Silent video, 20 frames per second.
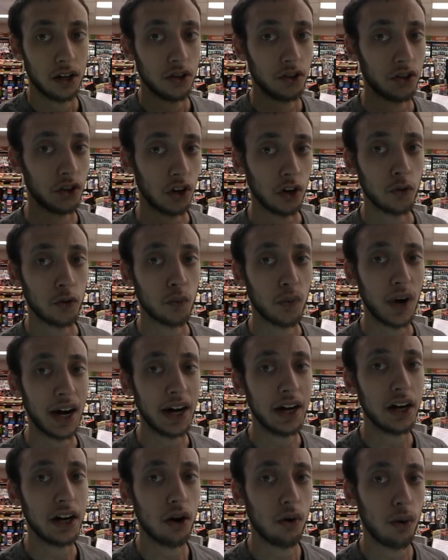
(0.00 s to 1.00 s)
Certain
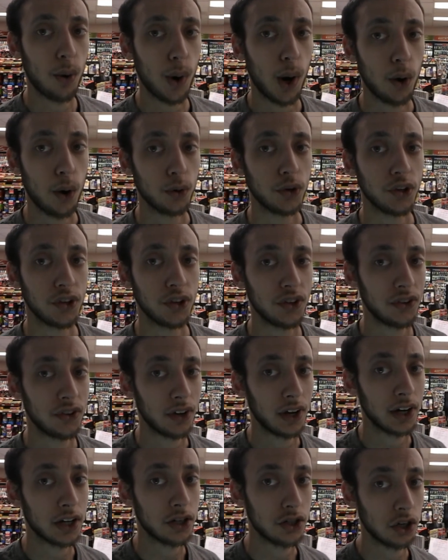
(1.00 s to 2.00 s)
radio
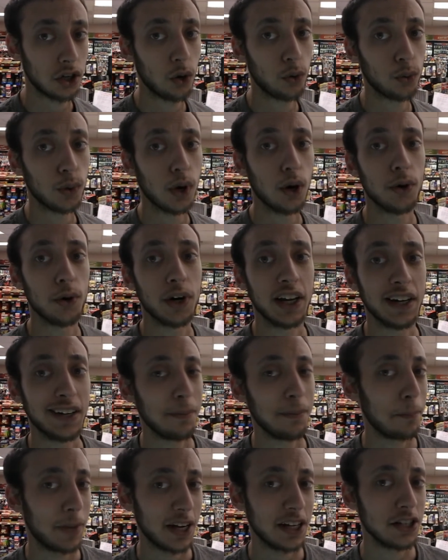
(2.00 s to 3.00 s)
hosts like Joe Rogan
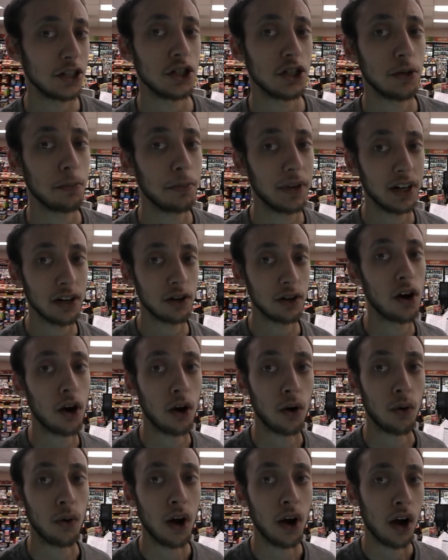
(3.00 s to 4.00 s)
and Ben
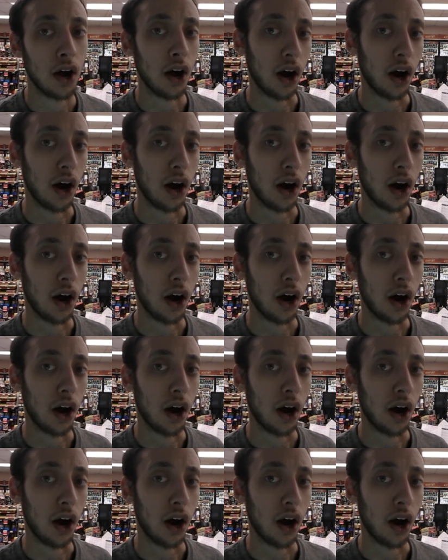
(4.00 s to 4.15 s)
Shapiro